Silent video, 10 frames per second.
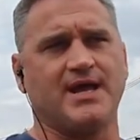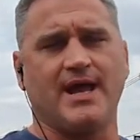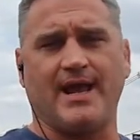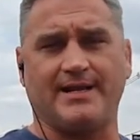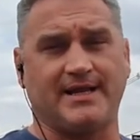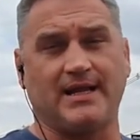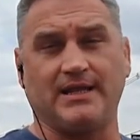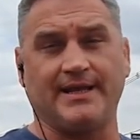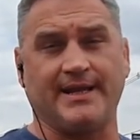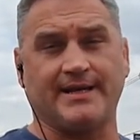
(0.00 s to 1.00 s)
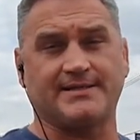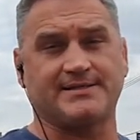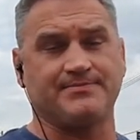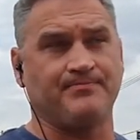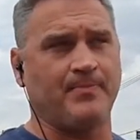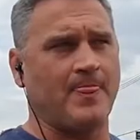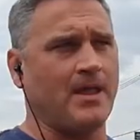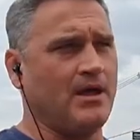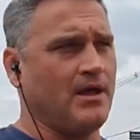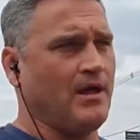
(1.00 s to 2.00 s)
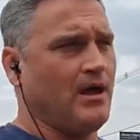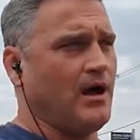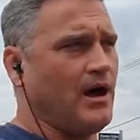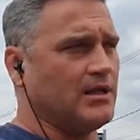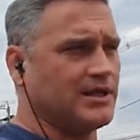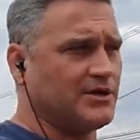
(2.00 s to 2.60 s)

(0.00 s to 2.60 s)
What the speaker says: and clinics. A little